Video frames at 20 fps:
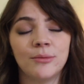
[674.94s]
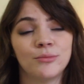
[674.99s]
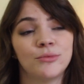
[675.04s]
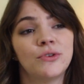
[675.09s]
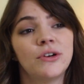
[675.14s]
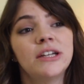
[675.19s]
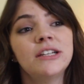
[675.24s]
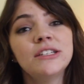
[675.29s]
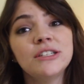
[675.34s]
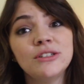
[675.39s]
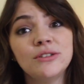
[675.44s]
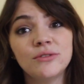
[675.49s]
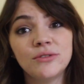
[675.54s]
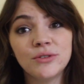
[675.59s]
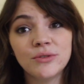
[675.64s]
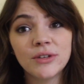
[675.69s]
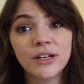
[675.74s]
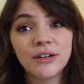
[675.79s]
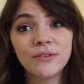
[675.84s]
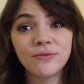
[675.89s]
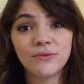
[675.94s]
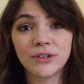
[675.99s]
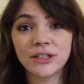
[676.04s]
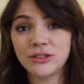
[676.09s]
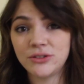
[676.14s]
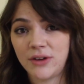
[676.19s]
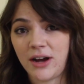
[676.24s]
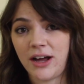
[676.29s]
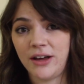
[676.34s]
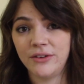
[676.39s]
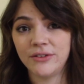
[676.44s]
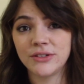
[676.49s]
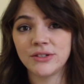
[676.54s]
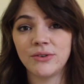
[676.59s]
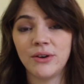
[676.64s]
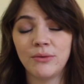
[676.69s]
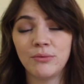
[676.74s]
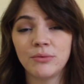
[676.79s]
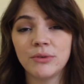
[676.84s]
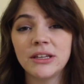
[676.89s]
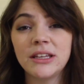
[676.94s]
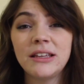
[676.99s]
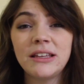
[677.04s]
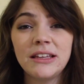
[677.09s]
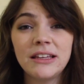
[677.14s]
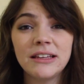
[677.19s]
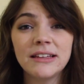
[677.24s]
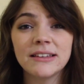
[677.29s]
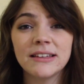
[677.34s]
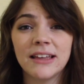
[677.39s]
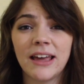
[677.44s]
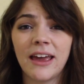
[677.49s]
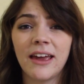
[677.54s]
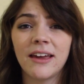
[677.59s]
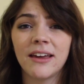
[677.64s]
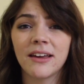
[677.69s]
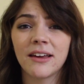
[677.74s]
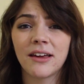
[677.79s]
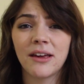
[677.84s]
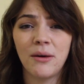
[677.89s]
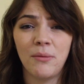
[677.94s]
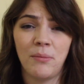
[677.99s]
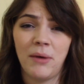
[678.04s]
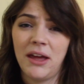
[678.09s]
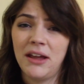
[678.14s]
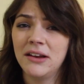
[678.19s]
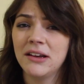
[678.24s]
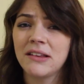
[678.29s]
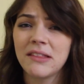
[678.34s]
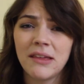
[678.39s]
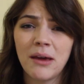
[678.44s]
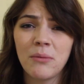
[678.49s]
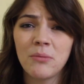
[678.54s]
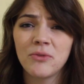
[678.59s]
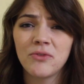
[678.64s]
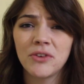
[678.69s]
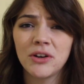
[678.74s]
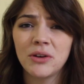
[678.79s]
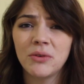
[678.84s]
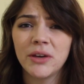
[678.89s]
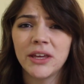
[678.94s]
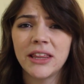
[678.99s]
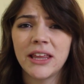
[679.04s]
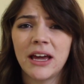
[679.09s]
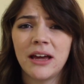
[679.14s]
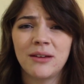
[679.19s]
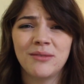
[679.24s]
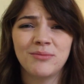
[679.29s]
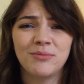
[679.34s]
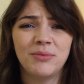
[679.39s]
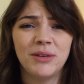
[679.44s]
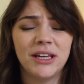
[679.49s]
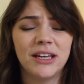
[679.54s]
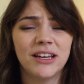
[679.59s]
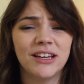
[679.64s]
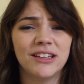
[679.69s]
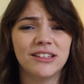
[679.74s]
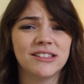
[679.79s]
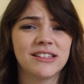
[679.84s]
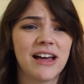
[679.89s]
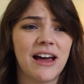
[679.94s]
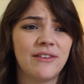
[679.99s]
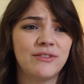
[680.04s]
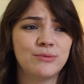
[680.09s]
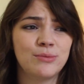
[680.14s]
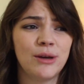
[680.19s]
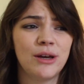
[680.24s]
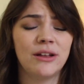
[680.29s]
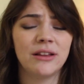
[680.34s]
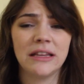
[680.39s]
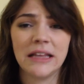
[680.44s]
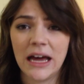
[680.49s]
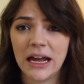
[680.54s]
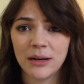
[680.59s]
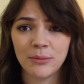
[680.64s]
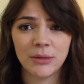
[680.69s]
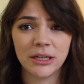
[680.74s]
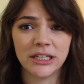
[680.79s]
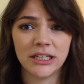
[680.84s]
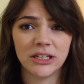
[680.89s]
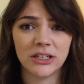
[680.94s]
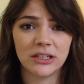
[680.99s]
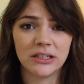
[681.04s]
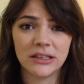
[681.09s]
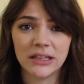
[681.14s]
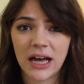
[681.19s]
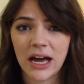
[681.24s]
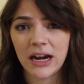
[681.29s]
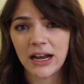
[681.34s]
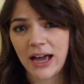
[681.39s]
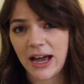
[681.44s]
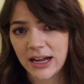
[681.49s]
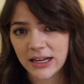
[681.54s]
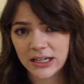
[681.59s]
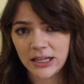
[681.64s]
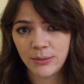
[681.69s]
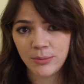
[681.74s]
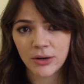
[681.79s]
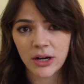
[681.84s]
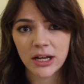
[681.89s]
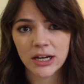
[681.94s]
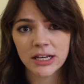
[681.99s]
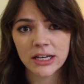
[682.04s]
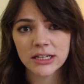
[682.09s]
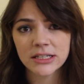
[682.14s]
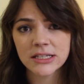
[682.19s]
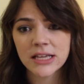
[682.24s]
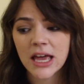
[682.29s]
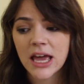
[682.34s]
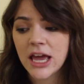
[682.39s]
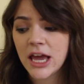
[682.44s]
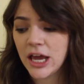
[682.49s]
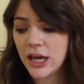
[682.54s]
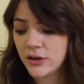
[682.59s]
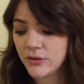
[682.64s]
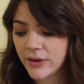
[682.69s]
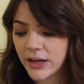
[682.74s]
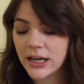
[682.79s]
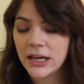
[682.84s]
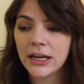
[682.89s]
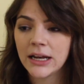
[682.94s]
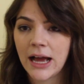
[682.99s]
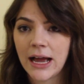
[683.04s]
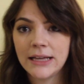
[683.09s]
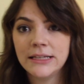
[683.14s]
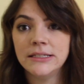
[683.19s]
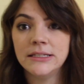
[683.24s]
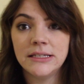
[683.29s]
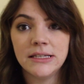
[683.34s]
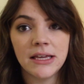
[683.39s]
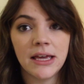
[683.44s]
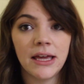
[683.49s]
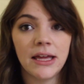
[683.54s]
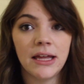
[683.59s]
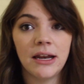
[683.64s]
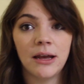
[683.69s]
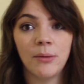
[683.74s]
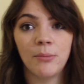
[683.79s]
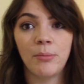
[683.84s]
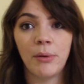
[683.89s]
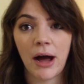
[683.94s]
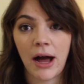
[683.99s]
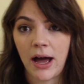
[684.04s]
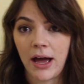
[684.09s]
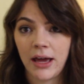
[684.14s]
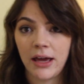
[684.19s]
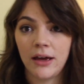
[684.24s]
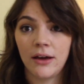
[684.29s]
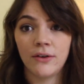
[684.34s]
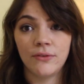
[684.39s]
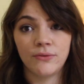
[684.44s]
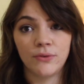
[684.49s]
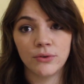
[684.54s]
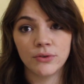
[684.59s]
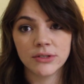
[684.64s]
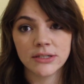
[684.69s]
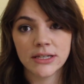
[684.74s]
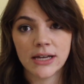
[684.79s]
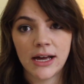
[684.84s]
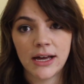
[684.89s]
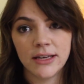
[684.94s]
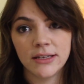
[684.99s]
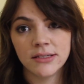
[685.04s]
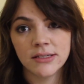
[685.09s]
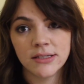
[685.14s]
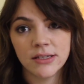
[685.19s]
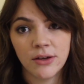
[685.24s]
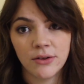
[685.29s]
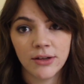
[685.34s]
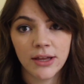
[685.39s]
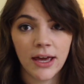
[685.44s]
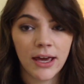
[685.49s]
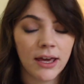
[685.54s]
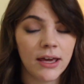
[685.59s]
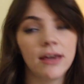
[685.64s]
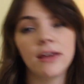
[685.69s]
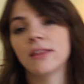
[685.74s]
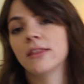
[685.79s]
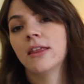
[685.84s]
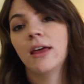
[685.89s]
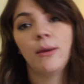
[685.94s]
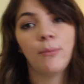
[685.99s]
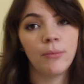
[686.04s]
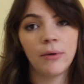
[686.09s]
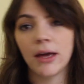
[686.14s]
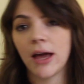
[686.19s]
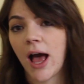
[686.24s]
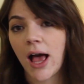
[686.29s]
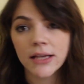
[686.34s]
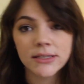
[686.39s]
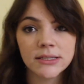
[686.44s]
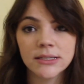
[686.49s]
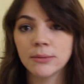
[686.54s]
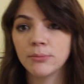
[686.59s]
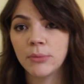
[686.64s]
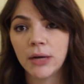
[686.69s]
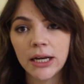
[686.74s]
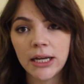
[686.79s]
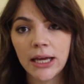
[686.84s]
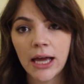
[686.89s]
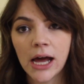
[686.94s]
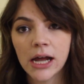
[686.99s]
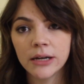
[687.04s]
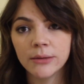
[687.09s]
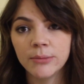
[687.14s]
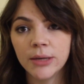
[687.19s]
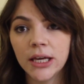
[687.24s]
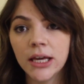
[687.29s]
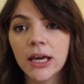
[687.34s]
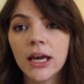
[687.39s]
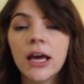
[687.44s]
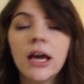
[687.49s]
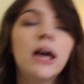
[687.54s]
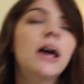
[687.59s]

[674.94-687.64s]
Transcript: Granted, you do get a free trial, so I really commend them for doing that because I've spent a lot of money on a lot of acne products, and granted, I did buy a full size, so they got some money out of me.